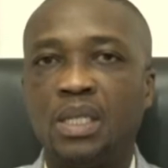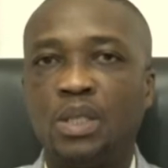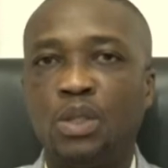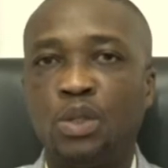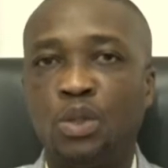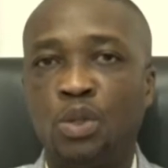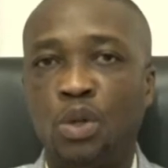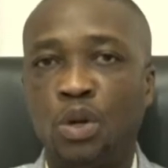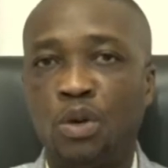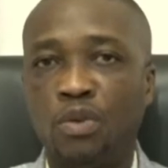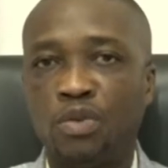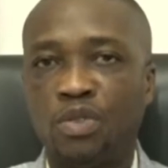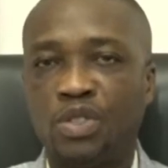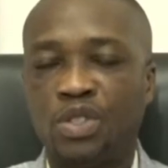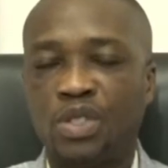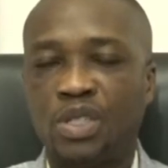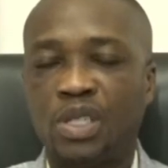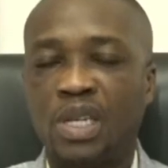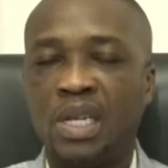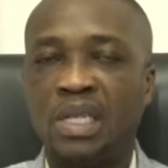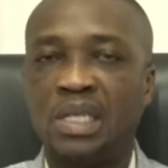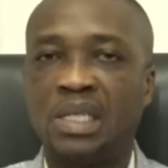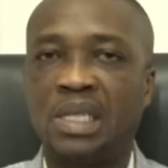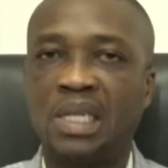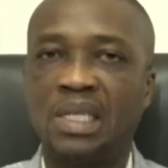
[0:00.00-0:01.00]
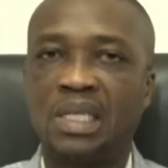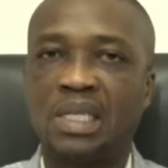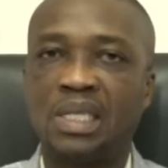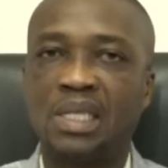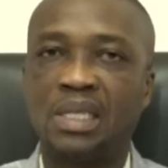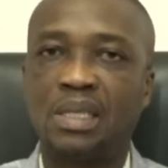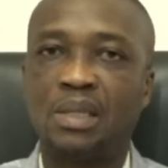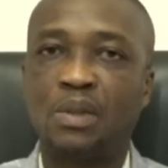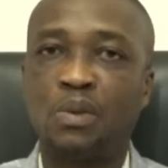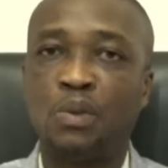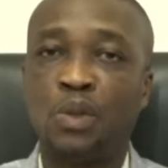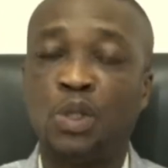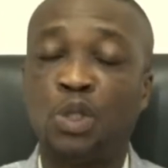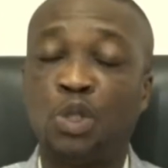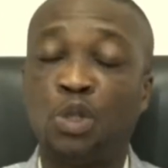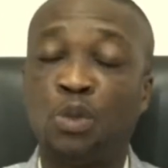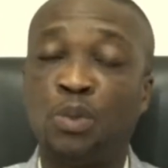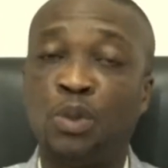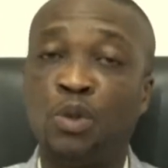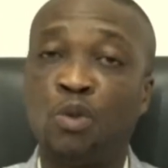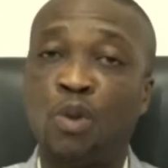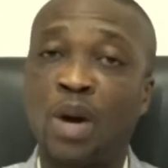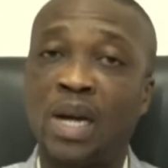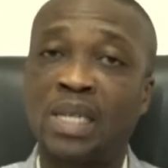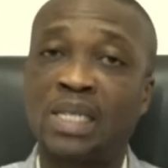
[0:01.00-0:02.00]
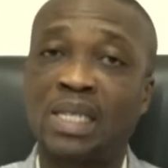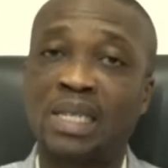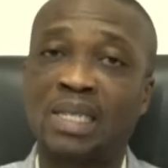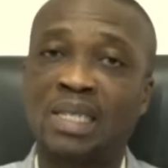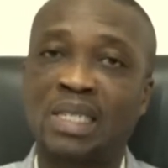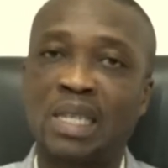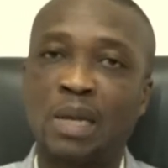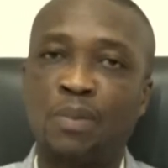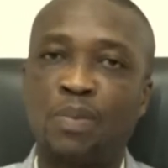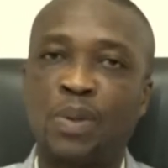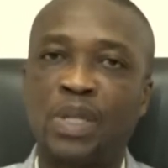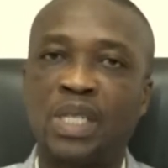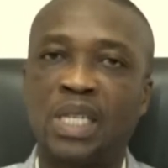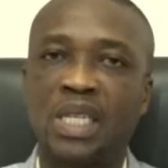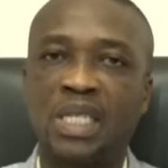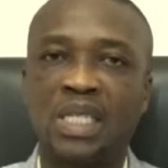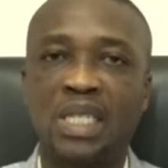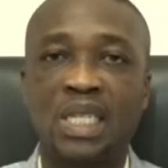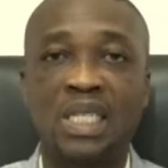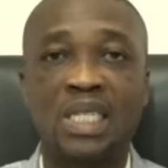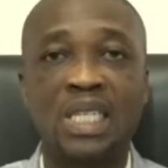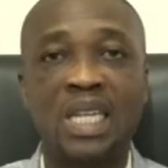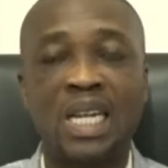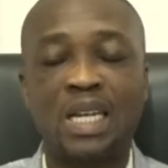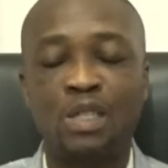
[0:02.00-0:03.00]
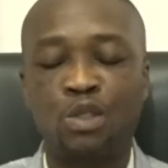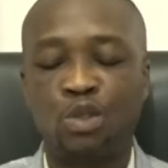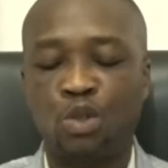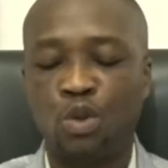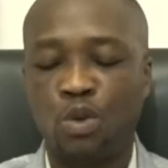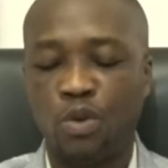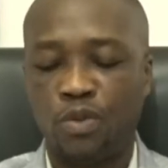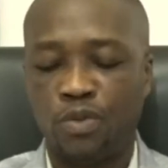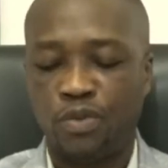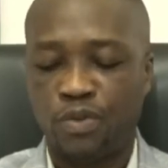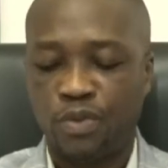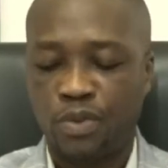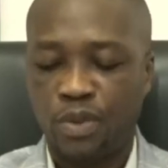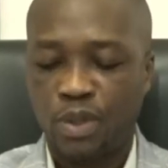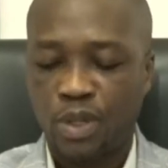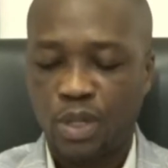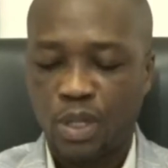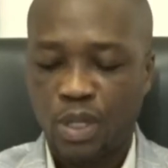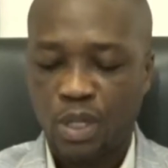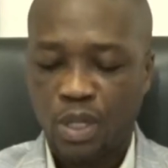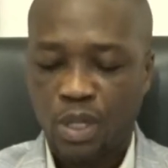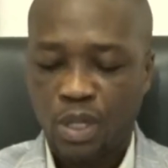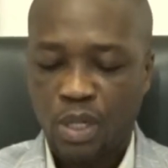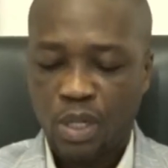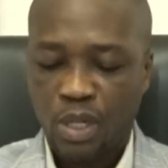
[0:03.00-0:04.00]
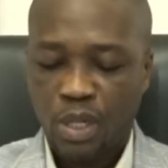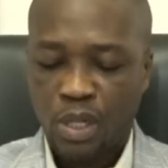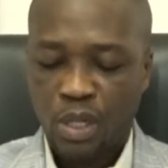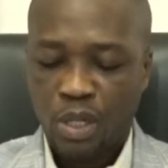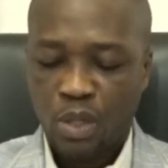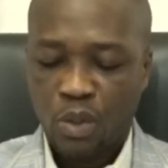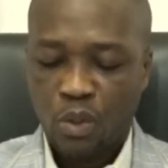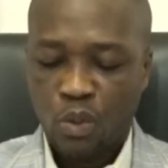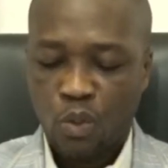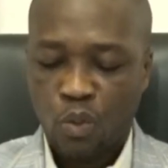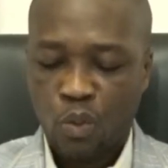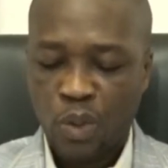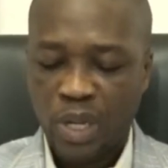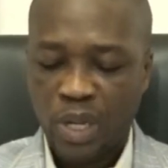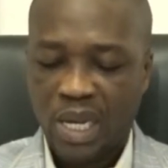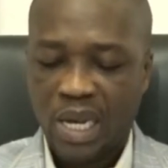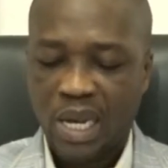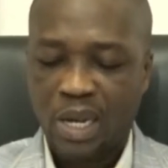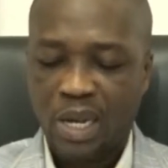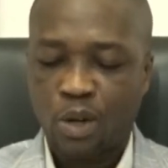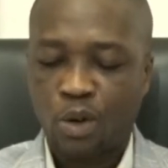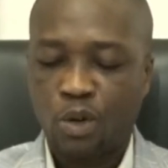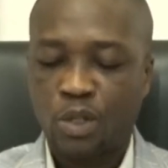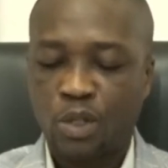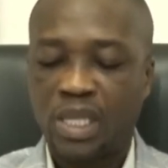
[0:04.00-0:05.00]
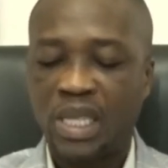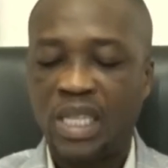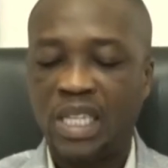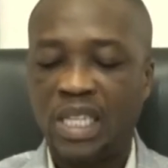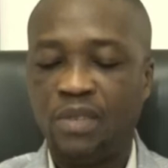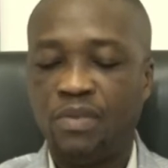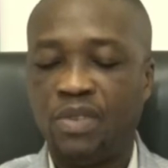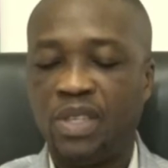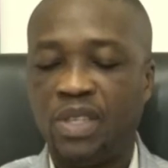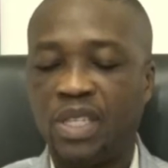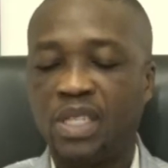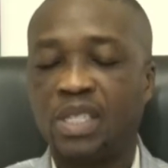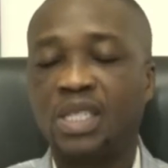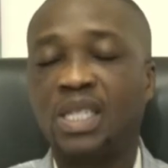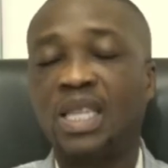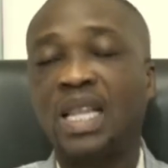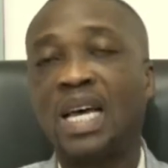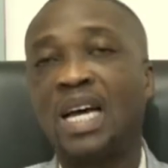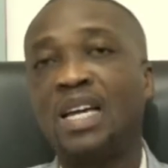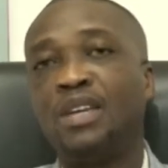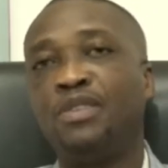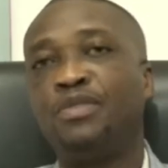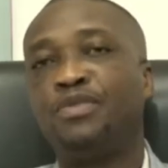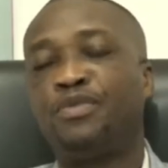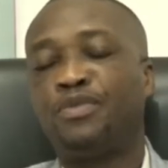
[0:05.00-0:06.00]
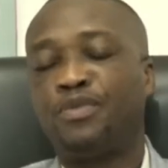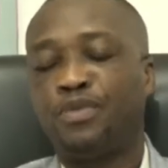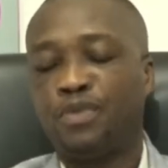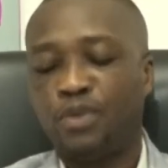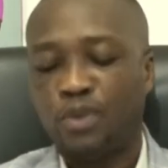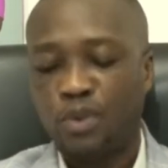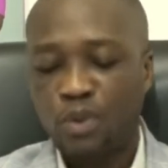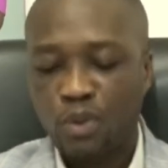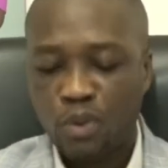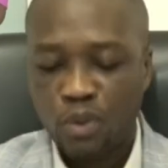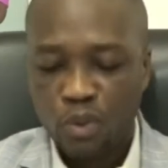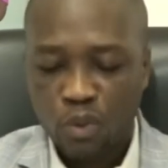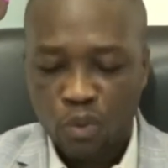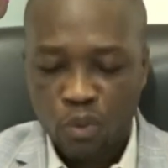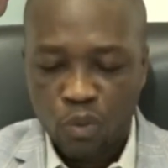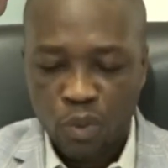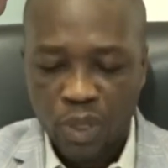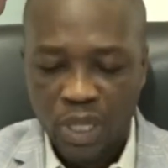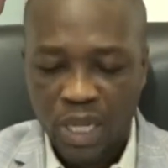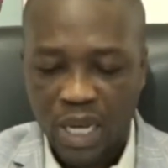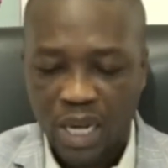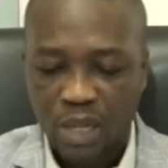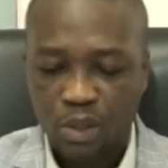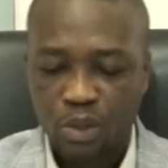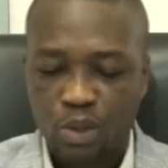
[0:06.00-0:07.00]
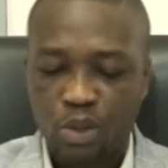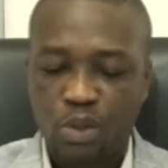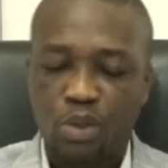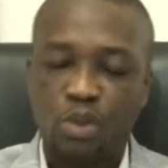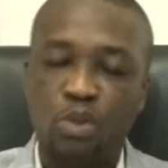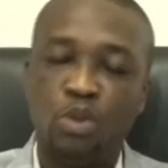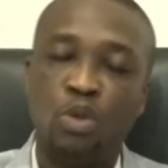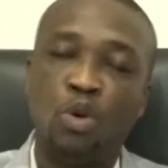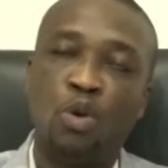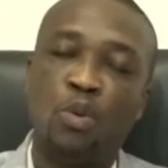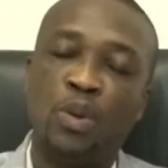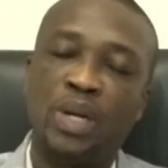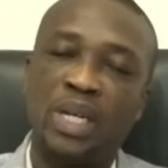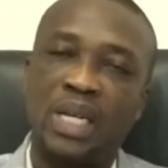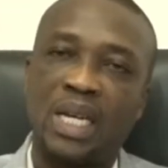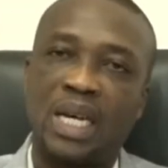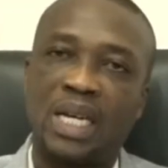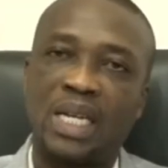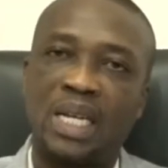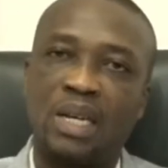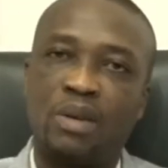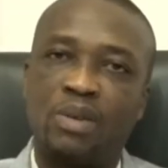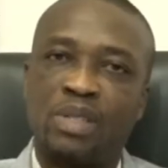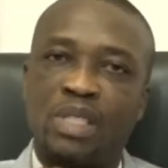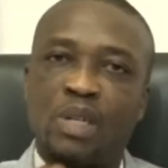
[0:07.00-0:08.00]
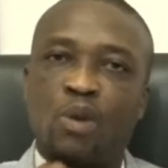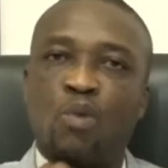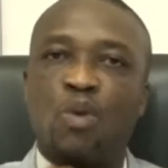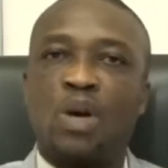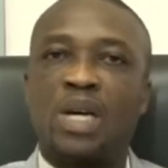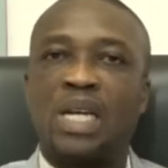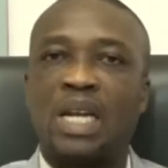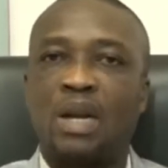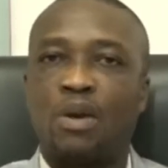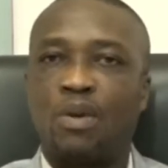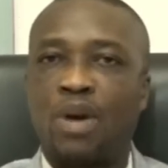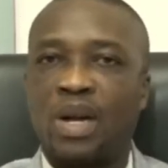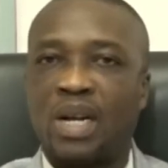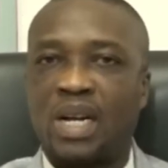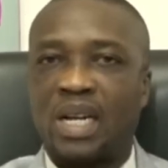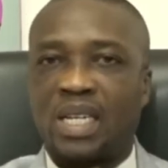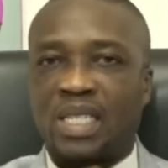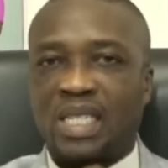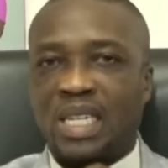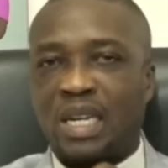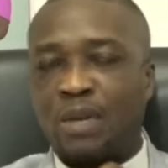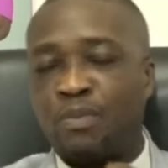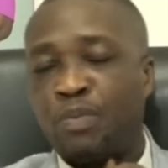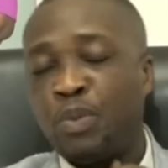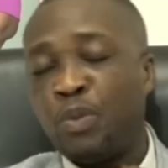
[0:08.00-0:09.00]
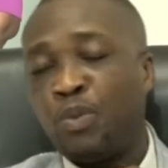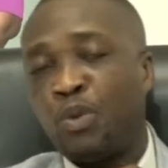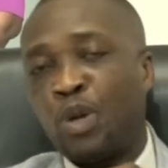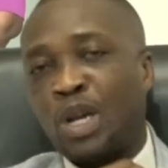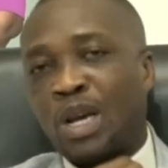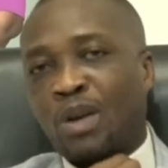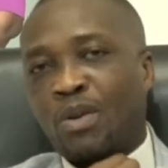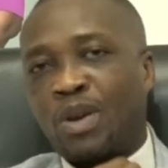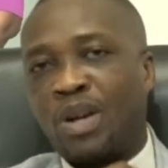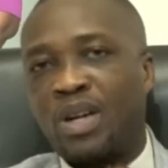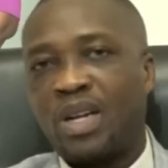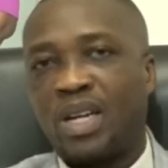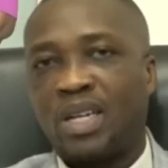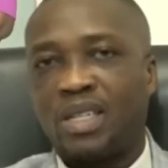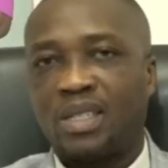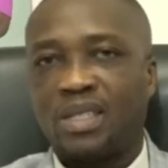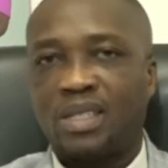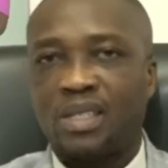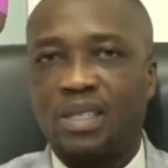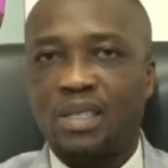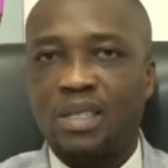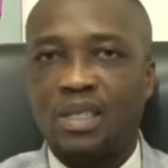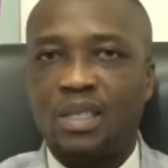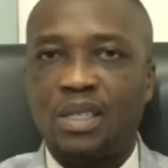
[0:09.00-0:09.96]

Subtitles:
doves and gentle. We should be wise as serpent and gentle as dove. We cannot live this life without knowing that there is a world around us, there are people around us,